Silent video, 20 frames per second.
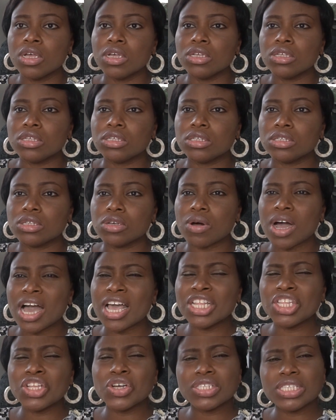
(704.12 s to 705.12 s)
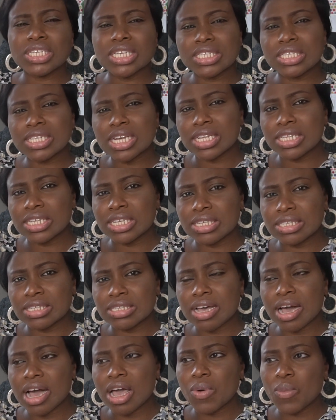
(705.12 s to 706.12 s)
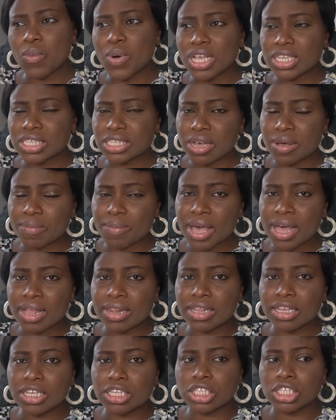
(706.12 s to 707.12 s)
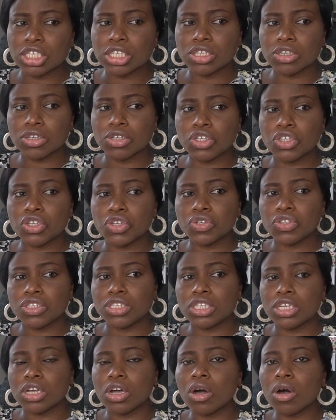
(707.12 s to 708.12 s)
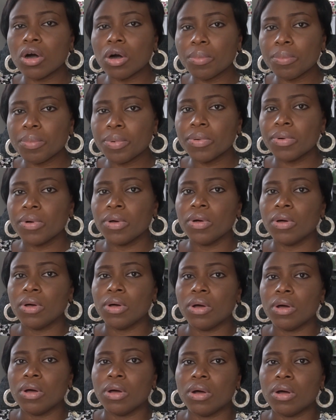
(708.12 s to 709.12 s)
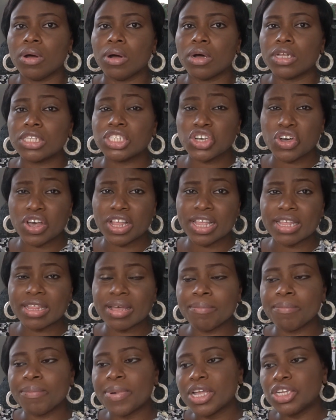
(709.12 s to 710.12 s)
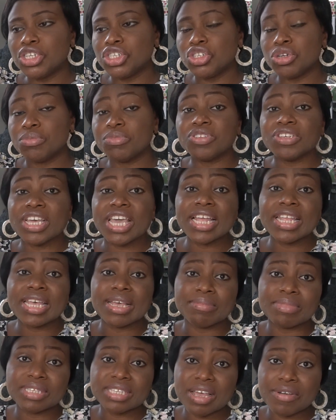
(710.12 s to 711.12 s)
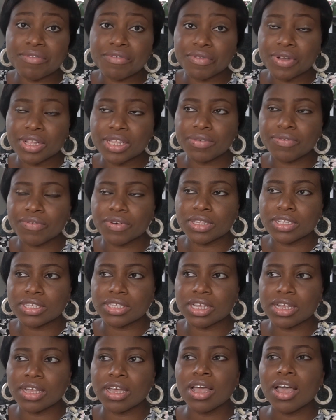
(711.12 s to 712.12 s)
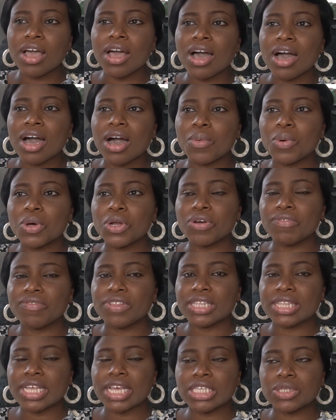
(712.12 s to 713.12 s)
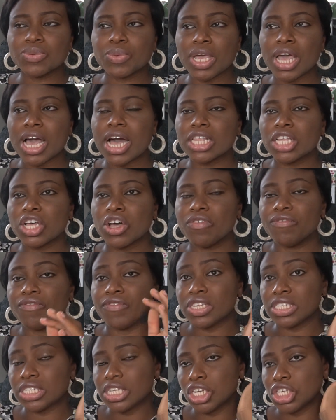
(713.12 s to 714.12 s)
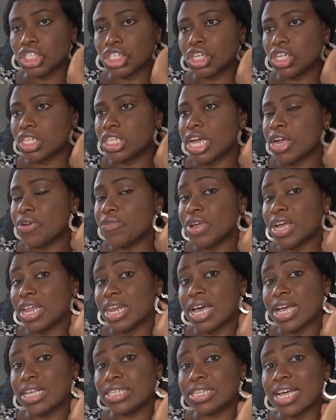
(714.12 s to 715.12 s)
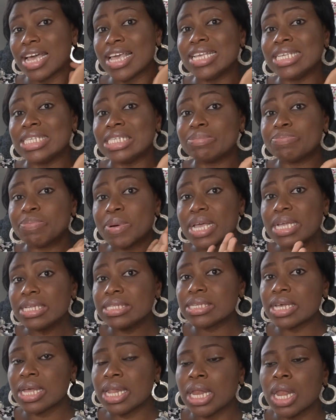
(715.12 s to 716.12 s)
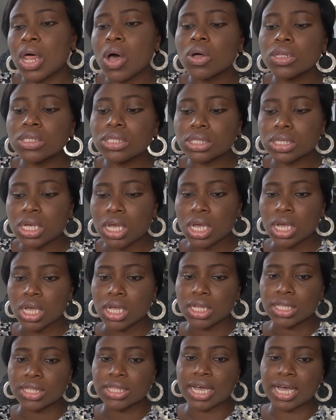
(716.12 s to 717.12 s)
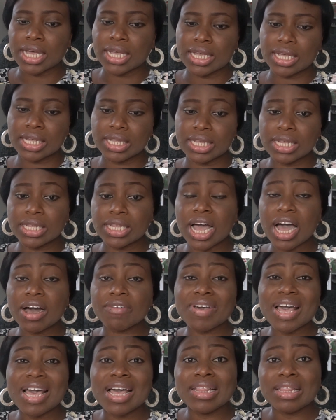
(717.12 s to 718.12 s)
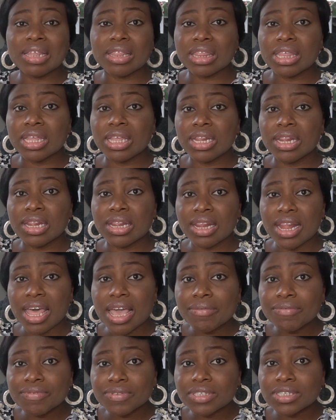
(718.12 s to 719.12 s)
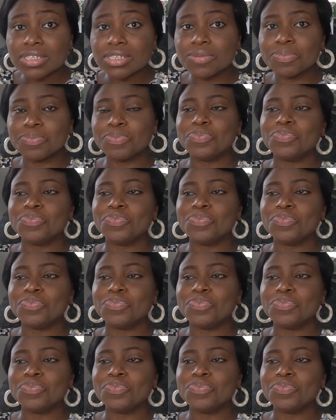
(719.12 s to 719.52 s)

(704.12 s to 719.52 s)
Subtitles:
So I noticed that this guy wakes up early to use the hub toilet and bedroom to get himself ready for the day. And one of the days we had conversation, I realized that he spent a lot, that he didn't have anything left,